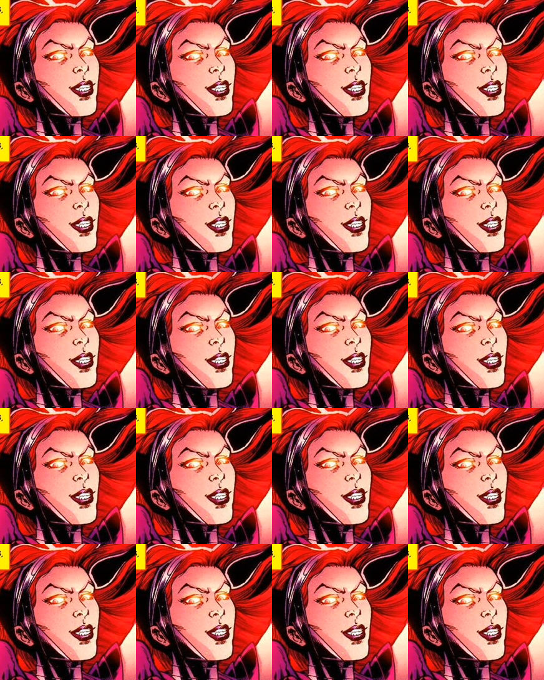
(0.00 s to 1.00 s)

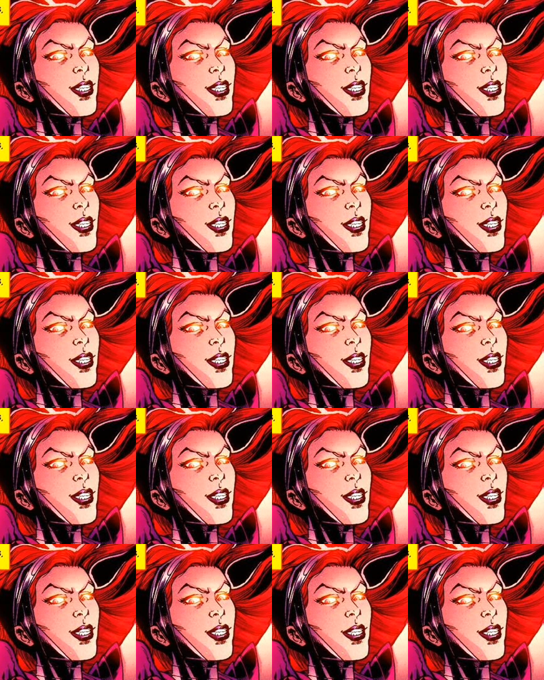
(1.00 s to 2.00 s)

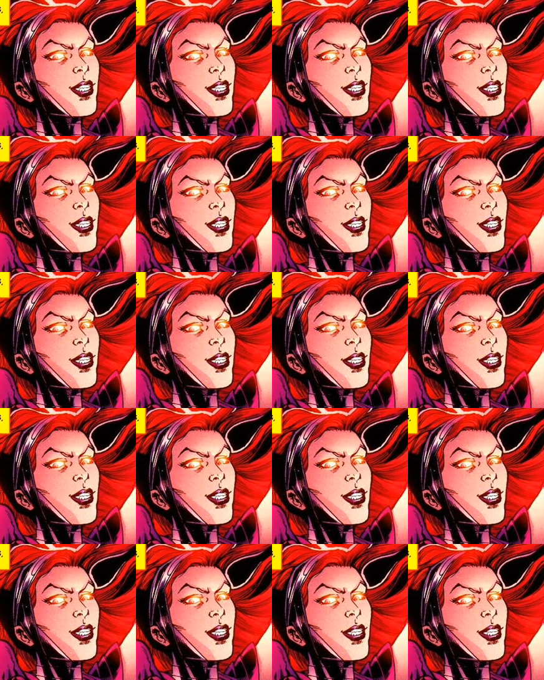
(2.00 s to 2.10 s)
This is a still picture; no speech is visible.